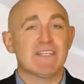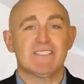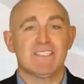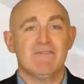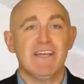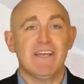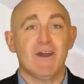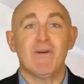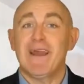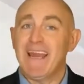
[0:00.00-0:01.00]
this video,
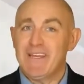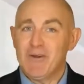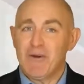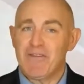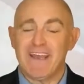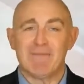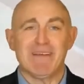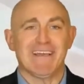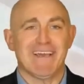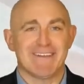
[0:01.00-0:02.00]
and you'll thank me
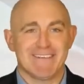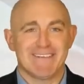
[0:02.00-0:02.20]
later.